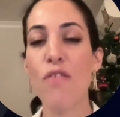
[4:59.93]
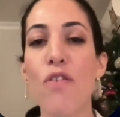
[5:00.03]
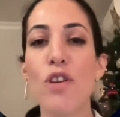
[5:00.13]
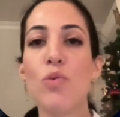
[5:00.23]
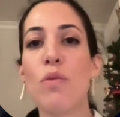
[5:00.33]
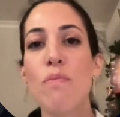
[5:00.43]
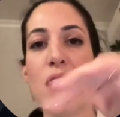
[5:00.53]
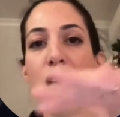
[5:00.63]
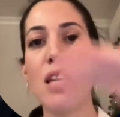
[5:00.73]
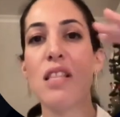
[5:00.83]
The first one
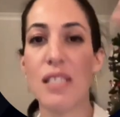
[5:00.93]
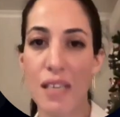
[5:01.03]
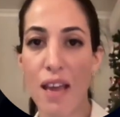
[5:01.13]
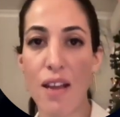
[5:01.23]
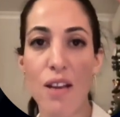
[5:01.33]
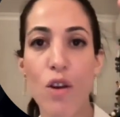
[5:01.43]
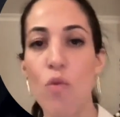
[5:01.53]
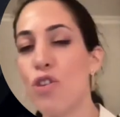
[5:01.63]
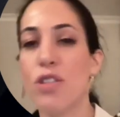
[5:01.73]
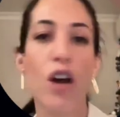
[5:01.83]
being the
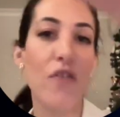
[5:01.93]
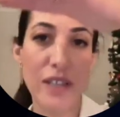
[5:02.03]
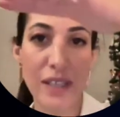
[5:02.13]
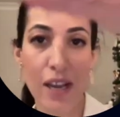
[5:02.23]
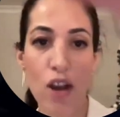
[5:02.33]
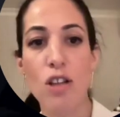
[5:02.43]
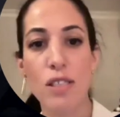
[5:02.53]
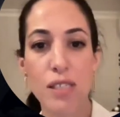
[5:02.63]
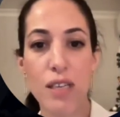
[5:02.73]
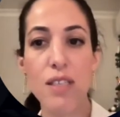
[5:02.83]
skin, which is obviously
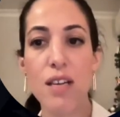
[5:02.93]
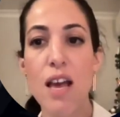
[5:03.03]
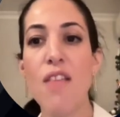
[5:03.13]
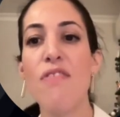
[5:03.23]
constant.